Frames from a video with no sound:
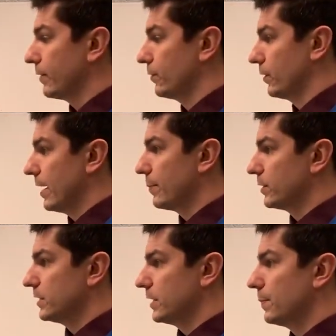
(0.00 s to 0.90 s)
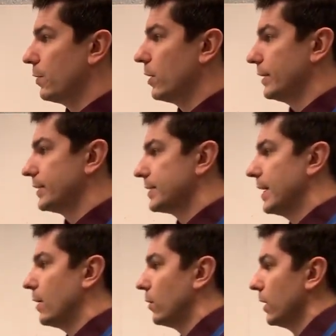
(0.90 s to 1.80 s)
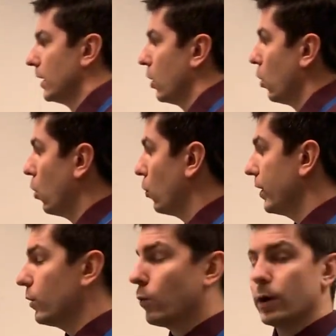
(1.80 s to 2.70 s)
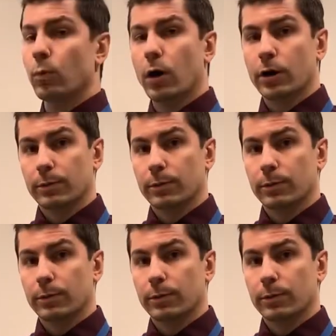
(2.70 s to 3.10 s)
if we were able to see the bonds. Now, holding one water